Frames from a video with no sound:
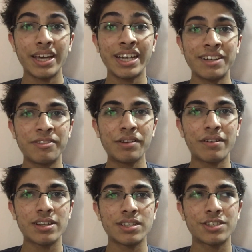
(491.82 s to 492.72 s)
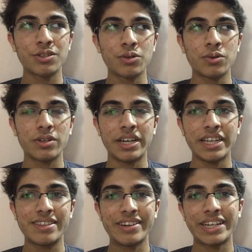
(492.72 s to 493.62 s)
Hey everyone, so
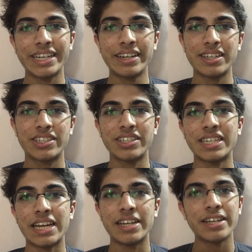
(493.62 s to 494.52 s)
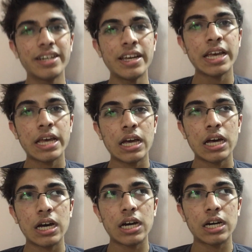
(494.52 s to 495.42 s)
day 13 has just ended.
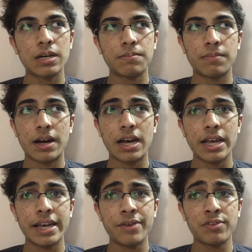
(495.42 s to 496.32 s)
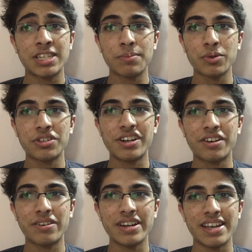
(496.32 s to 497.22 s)
I was supposed to
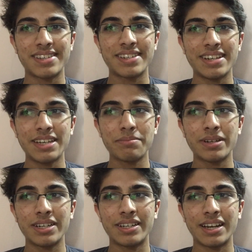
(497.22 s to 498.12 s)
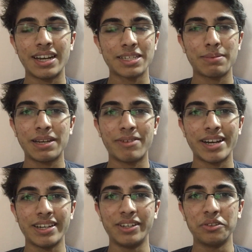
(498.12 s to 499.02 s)
record yesterday, but I'll explain why I
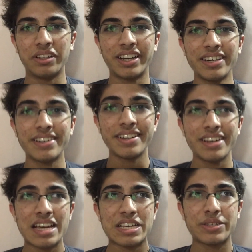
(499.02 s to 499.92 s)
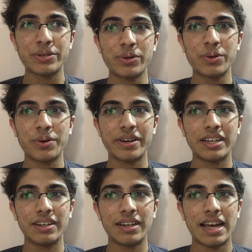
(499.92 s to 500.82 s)
didn't do that. So
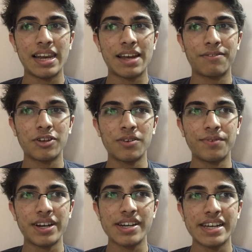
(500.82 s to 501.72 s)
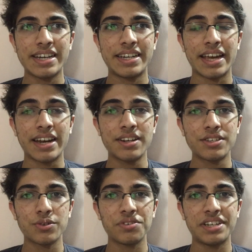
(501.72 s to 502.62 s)
I left off at day 10.
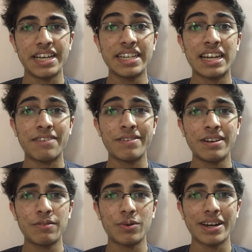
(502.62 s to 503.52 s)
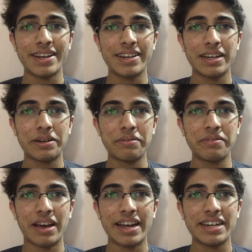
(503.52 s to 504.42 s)
So day 11, what I did,
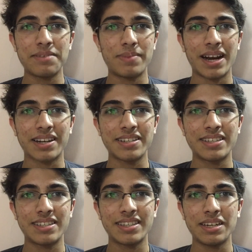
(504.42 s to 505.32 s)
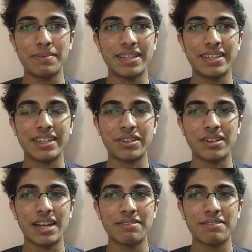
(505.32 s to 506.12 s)
I didn't practice 3x3 at all.